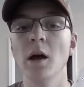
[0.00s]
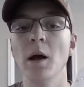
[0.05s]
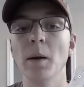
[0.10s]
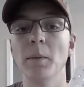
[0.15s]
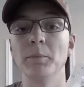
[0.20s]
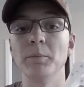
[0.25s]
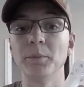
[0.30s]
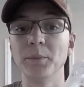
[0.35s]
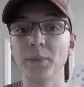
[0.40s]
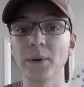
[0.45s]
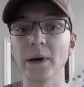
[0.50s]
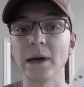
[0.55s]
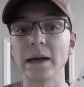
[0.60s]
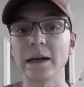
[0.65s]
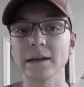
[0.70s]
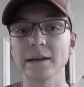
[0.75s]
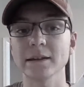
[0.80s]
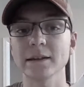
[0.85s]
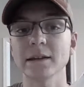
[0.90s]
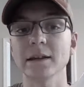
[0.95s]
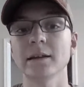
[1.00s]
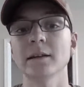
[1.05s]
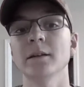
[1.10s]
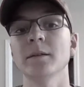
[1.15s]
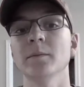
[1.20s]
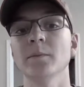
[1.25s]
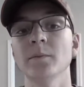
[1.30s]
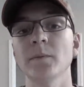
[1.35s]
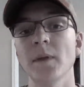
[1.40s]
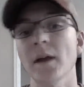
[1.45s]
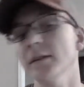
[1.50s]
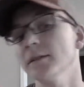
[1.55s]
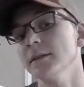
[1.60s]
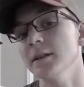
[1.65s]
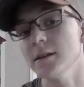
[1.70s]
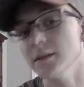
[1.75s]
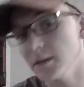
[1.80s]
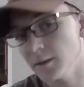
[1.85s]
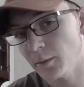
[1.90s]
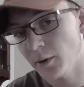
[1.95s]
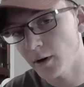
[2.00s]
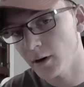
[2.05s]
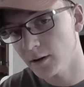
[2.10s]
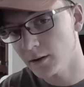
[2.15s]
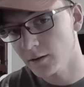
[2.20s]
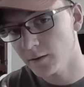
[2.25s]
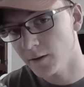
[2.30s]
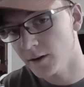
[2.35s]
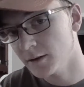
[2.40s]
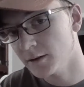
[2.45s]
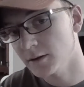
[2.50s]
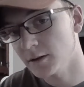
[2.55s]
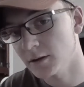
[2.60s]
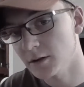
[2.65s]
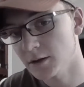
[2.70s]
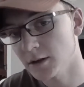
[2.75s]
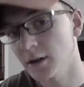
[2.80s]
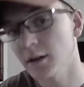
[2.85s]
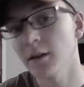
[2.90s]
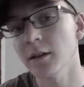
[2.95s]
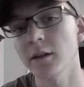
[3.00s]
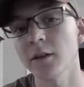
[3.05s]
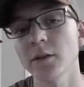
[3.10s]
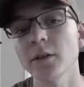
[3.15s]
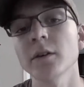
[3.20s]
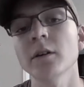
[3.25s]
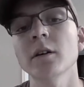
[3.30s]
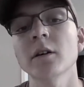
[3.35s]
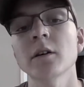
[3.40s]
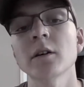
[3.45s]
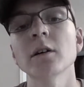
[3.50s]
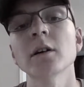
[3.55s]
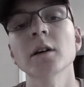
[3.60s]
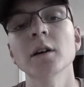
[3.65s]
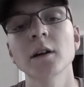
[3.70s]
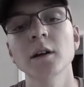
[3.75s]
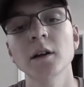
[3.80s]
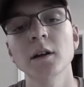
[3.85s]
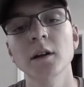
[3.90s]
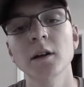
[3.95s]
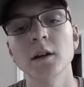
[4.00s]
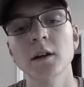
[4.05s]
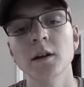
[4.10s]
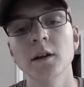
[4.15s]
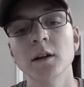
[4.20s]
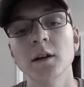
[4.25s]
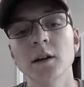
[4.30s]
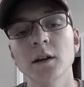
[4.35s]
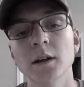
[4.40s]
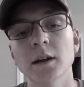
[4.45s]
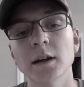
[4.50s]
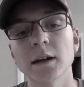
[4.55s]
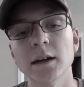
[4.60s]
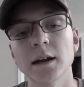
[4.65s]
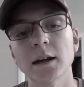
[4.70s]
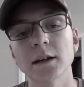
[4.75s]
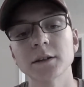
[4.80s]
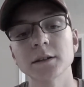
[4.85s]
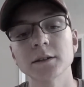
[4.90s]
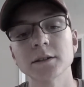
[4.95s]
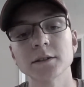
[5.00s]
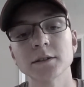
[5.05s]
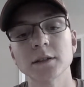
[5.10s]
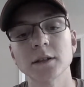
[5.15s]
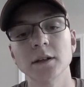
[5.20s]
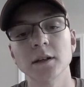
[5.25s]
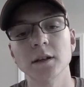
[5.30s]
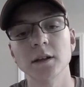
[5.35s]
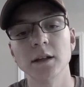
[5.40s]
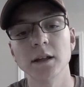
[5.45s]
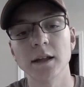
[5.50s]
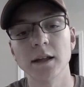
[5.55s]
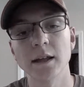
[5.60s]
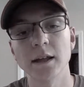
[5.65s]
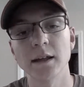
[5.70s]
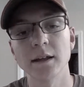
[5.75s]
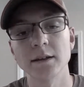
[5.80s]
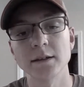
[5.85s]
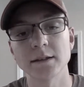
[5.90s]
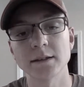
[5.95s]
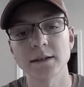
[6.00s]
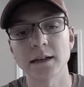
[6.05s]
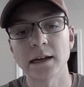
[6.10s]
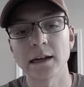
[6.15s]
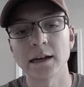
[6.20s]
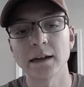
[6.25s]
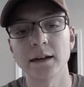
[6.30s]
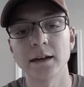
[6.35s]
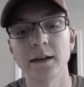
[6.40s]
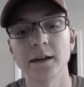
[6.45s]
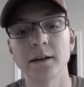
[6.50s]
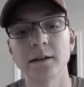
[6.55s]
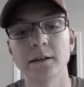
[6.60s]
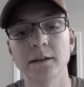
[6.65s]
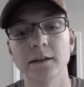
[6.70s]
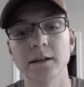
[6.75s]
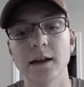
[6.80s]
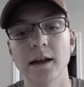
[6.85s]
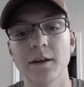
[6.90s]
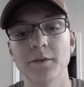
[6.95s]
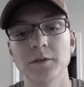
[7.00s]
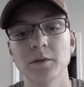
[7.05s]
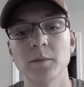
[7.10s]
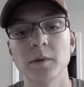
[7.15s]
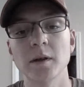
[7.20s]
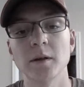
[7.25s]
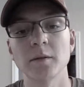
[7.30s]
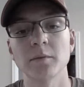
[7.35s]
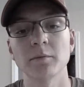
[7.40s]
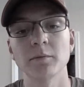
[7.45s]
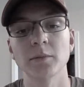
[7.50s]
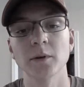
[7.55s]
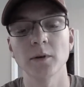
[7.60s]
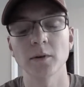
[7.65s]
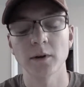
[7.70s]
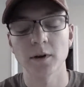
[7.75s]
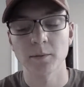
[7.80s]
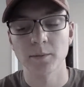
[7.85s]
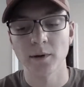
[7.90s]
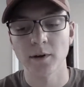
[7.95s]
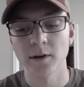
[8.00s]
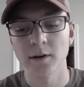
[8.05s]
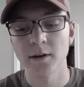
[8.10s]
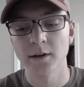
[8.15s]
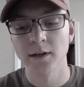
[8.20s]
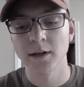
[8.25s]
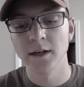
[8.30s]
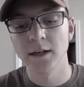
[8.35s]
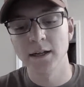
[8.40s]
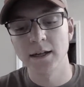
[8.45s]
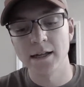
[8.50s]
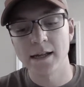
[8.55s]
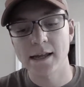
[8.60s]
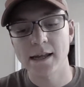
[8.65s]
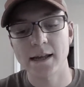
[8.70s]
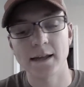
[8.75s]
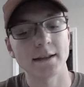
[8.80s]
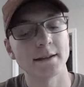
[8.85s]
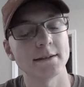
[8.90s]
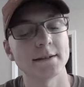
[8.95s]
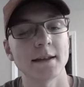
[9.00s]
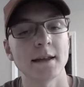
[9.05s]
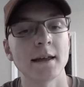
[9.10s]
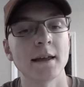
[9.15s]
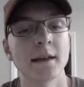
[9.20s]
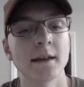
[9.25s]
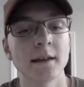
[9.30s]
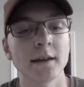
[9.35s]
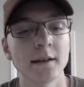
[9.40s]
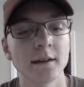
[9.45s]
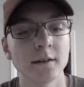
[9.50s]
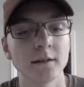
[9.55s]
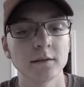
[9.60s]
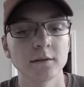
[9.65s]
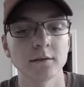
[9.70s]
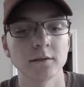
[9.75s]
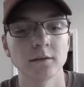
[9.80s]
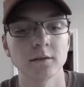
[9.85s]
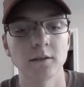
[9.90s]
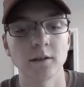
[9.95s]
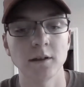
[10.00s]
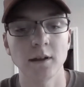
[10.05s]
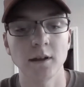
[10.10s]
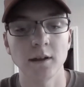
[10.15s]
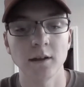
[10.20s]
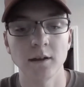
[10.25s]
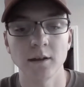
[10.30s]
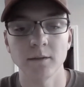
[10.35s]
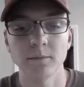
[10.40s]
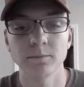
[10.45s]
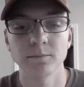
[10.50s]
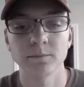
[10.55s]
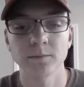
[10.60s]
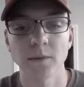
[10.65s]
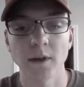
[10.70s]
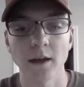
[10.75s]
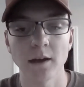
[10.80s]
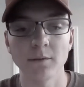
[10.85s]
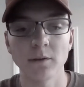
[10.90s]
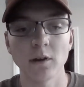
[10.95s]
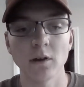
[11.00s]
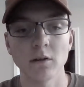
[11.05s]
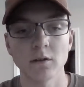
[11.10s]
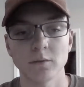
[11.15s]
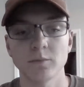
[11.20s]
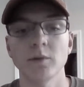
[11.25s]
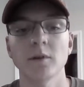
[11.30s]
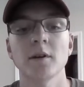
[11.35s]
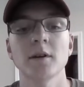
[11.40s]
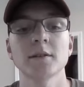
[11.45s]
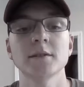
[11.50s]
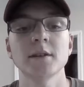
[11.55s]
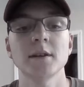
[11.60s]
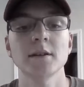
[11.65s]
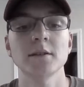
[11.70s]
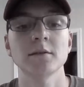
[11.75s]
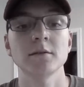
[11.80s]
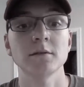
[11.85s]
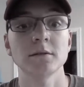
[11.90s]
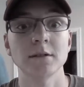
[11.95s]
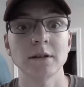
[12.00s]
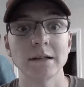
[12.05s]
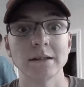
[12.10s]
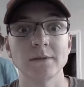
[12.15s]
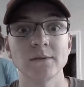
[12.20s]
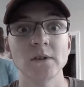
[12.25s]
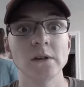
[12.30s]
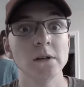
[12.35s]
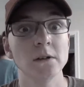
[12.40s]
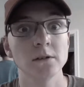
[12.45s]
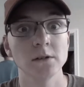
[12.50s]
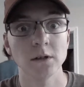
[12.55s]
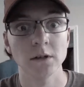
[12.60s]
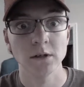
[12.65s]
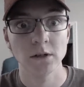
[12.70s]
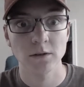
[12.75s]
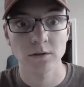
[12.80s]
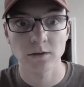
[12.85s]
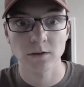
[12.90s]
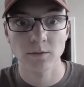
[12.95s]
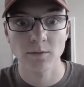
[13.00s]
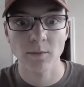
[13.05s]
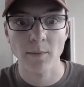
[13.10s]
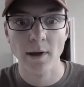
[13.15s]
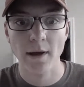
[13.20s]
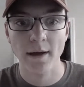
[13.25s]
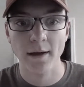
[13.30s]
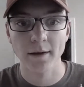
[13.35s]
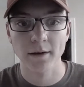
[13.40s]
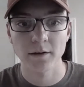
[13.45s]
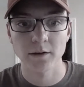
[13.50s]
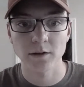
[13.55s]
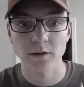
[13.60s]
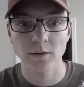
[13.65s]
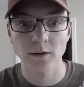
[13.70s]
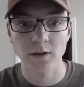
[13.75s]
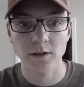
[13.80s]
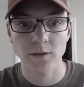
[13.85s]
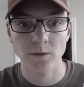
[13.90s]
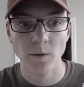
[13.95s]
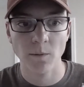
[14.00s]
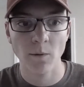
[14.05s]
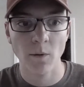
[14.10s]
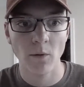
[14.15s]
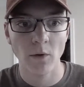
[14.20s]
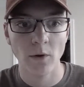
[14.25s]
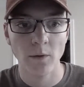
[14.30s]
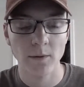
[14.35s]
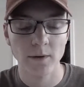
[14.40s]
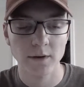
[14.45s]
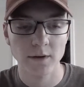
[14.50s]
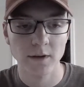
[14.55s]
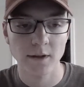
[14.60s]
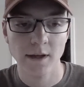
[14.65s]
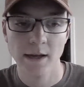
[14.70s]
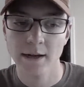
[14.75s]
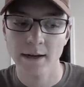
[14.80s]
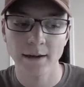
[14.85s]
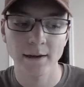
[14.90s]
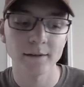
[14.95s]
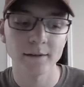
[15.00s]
But that's the easy part. The rest of the shell, there are connectors inside here that have to be broken apart. It's a kind of a long process. There's lots of videos on YouTube about how to do it, so I won't go into that now.